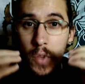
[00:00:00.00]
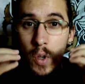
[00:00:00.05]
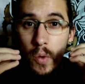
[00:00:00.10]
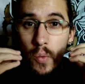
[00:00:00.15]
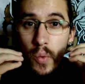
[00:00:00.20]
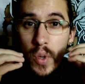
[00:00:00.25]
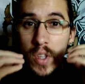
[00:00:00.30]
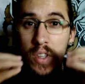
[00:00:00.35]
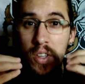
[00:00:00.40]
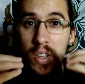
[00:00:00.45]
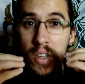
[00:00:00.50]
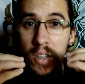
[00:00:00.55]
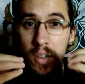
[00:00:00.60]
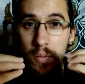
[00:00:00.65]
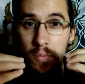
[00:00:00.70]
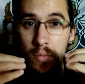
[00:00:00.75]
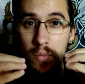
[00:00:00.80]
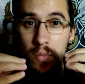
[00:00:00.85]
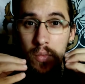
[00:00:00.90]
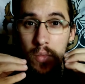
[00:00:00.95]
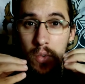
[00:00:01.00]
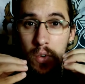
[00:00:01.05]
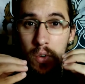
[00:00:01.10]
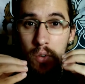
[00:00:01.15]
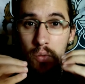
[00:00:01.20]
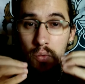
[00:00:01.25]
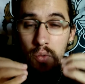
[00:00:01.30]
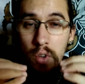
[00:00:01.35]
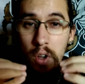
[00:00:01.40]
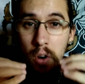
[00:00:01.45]
With him,
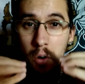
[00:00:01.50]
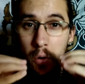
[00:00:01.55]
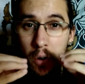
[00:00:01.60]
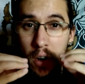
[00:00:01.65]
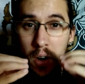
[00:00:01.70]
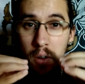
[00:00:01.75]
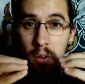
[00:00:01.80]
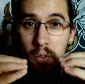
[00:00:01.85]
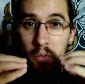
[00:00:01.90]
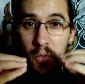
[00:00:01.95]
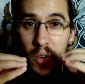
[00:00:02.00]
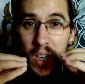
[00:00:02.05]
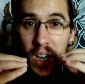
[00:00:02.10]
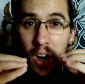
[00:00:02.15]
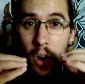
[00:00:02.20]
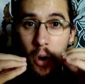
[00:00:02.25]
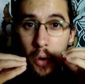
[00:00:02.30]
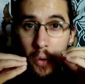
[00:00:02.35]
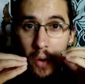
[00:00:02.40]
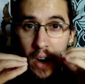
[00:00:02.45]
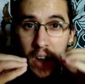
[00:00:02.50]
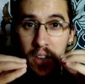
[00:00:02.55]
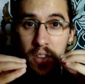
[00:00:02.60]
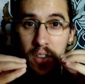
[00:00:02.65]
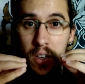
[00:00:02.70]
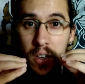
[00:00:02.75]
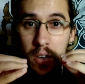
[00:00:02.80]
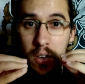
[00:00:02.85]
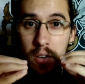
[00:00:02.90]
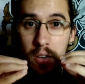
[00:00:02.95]
we, are, we
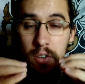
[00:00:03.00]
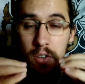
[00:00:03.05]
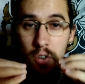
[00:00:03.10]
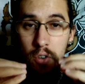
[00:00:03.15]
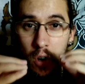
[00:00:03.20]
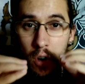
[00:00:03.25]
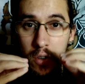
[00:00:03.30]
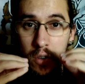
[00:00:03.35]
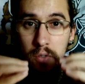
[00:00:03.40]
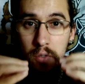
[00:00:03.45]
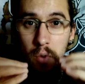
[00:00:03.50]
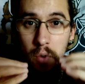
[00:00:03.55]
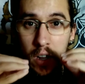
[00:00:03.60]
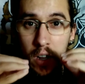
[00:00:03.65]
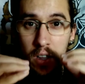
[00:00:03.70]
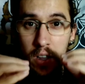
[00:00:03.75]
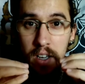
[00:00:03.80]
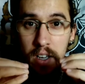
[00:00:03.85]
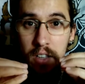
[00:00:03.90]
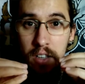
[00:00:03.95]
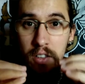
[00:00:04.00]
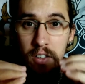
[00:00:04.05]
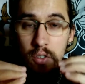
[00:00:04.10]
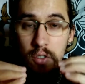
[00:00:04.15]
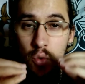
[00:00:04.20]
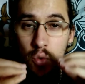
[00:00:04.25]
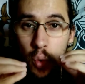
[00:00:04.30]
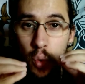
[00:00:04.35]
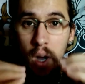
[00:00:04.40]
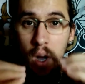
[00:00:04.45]
already got relegated
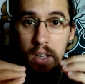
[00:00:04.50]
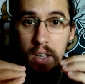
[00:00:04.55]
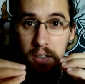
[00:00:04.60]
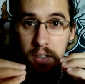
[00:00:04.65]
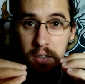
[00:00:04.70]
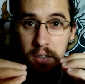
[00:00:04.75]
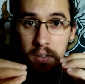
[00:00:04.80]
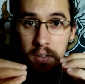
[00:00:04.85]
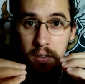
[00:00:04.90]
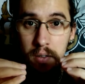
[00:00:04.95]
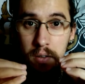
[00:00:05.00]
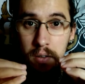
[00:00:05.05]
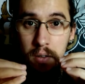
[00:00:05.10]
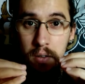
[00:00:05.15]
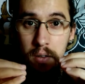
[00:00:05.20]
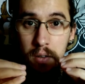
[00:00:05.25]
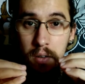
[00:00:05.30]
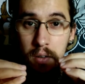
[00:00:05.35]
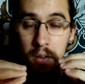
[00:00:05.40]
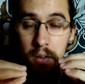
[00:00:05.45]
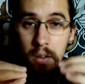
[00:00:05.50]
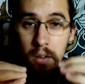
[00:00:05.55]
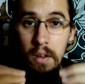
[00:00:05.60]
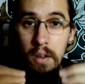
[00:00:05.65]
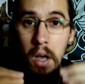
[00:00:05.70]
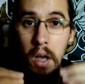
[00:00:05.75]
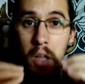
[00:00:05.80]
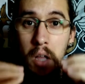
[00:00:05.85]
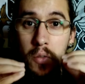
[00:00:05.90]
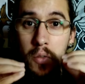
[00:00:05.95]
twice,
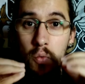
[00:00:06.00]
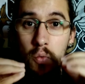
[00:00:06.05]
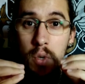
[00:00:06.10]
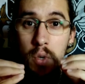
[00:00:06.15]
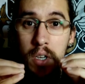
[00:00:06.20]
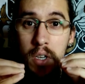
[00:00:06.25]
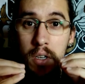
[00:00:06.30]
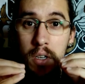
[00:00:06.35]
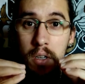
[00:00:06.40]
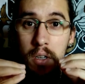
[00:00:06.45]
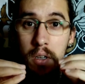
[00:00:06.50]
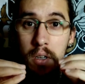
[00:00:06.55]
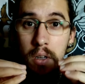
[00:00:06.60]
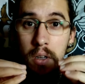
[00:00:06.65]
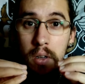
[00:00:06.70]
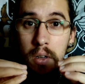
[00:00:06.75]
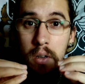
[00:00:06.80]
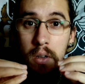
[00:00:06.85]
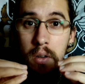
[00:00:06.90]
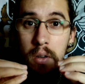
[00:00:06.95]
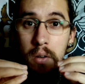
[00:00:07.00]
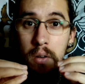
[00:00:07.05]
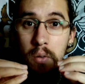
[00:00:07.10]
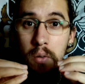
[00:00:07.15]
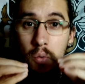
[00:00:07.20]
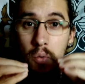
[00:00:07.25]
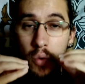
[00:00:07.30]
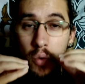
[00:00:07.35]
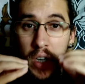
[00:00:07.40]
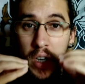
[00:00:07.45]
and we
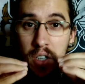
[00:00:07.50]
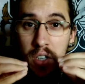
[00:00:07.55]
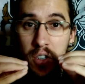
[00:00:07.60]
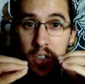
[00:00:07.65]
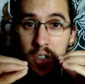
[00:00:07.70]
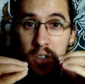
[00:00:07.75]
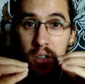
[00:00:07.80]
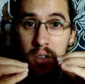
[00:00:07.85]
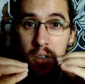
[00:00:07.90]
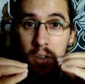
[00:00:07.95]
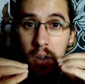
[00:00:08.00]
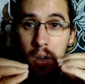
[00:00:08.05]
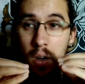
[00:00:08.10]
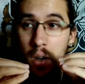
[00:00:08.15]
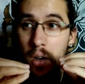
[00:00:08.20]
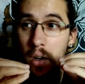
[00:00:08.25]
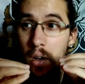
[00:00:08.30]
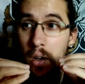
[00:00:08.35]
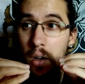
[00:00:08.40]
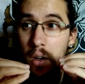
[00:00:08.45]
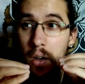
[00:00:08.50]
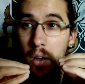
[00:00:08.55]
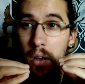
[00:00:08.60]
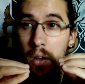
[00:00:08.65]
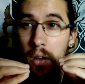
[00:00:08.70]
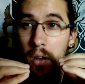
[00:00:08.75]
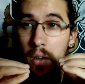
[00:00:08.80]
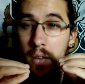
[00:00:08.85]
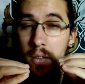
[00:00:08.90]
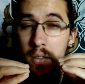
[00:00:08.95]
reached
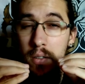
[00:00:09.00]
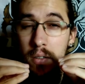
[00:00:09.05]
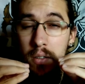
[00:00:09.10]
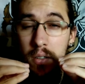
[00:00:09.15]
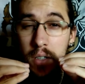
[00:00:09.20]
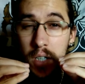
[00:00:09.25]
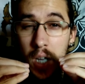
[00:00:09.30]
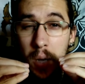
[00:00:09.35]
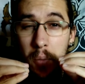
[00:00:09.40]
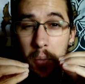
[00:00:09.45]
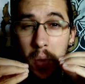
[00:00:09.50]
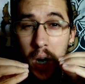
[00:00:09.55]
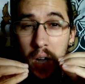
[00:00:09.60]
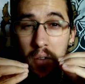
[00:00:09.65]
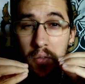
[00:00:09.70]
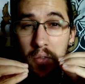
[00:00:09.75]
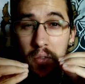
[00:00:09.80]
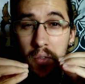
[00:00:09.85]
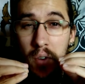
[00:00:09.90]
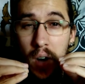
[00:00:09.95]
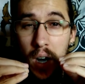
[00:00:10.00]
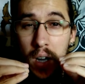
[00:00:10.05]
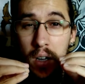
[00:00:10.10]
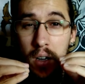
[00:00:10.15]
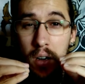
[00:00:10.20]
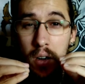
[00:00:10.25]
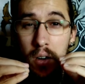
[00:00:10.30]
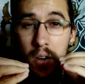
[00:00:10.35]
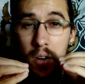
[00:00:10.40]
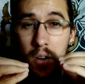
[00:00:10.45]
a semi
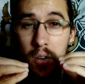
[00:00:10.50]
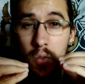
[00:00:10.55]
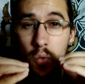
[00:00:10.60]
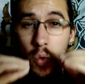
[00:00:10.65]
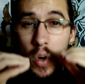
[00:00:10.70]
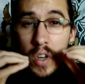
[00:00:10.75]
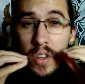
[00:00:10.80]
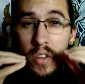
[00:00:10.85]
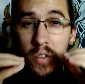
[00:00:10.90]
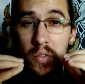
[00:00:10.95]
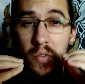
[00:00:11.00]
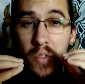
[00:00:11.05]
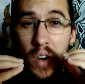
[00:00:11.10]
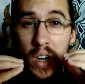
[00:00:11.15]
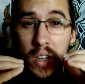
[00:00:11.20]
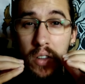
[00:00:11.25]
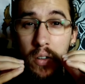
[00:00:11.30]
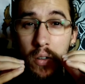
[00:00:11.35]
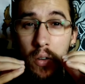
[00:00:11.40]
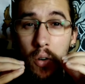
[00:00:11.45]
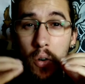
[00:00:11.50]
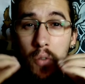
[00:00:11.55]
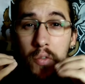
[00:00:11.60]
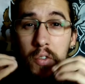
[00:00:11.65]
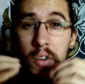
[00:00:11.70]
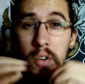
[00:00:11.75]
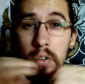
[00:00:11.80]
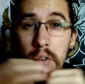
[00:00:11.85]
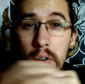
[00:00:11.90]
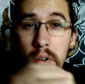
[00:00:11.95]
uh, quarter final of
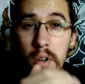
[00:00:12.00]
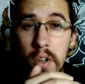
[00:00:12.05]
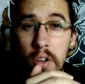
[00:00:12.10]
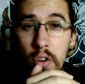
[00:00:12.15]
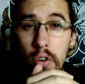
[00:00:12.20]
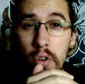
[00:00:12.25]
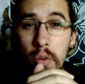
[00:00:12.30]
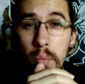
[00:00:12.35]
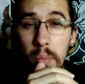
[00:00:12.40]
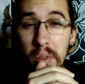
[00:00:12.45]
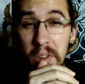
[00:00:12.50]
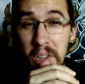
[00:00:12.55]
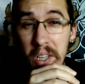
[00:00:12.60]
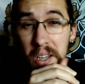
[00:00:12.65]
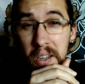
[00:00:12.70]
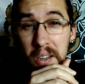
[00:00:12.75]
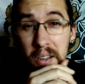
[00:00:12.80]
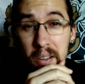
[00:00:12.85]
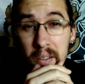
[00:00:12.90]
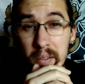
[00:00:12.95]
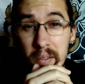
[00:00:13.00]
Europa League.